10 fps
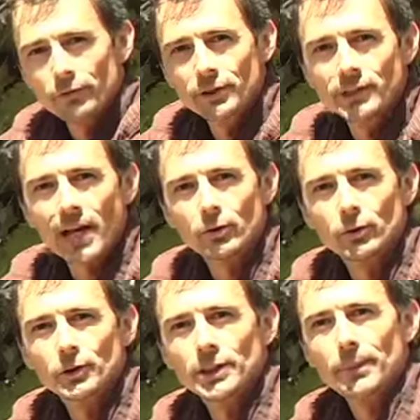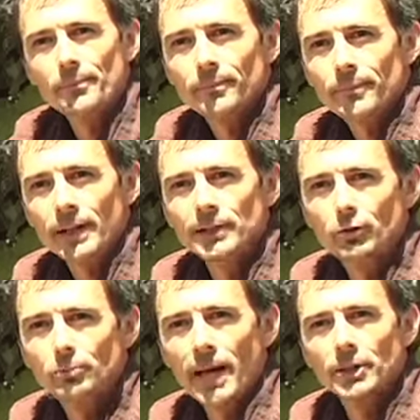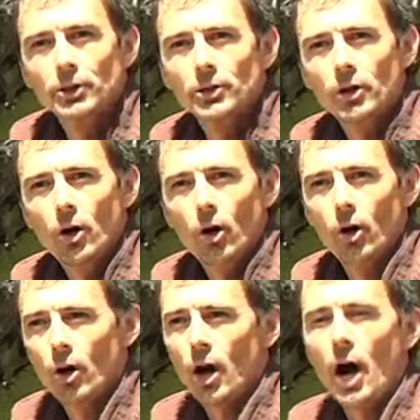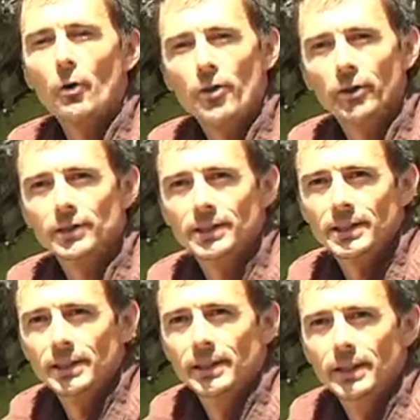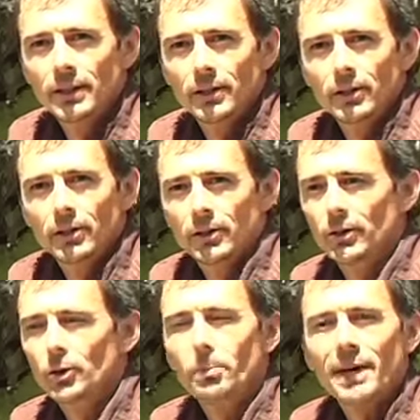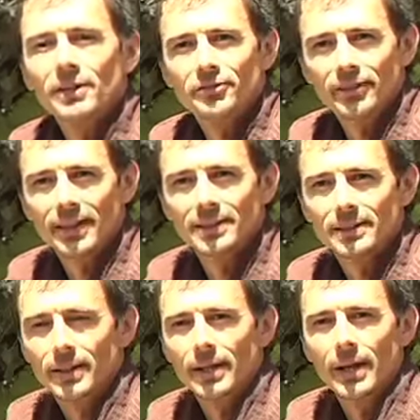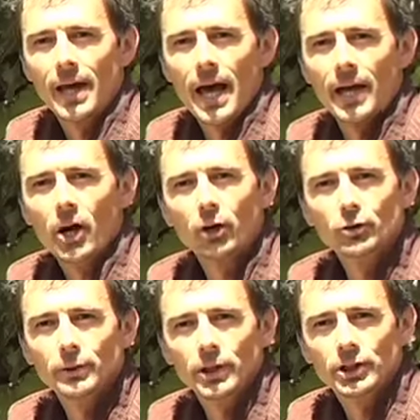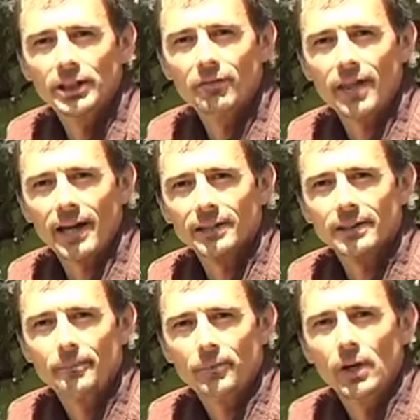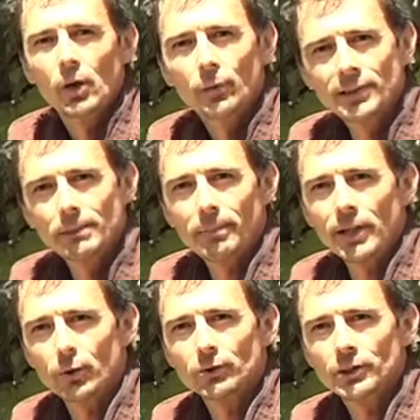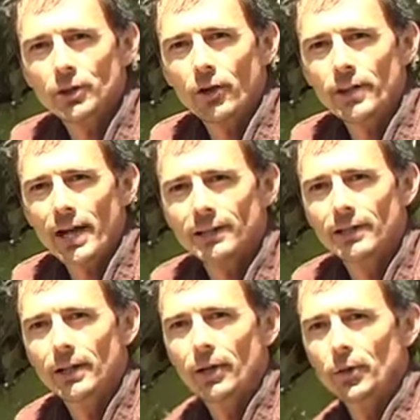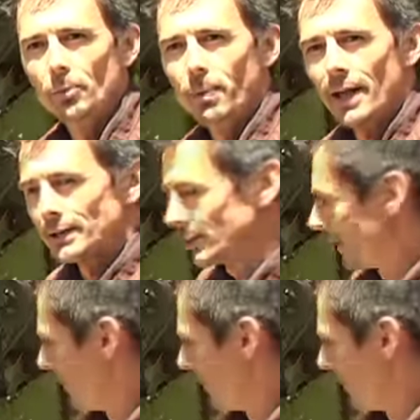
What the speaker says: of this technology is to measure how thirsty the plant feels. And how do we achieve that? We simply consider that the plant